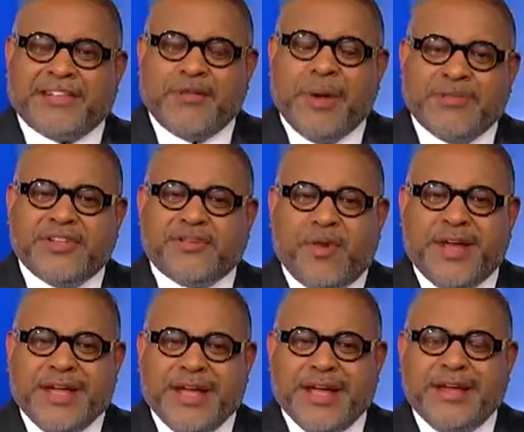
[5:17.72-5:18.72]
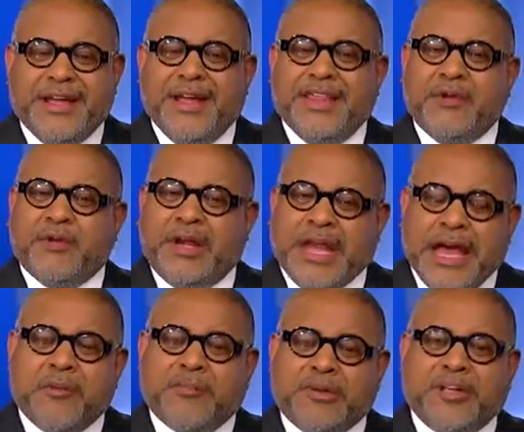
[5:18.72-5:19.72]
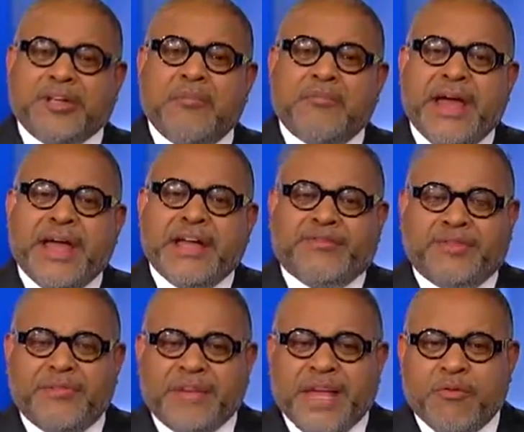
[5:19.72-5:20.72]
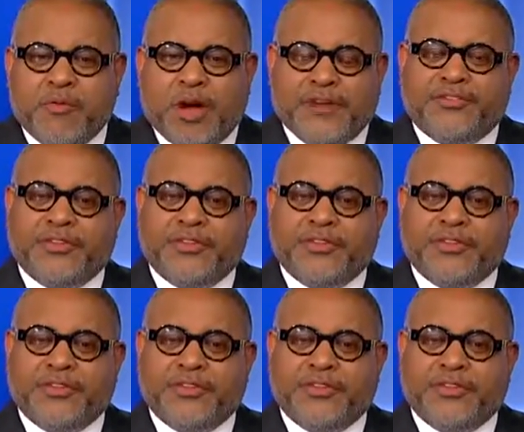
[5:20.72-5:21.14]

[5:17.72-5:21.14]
crept its way in, and there were loud political bangs from day one.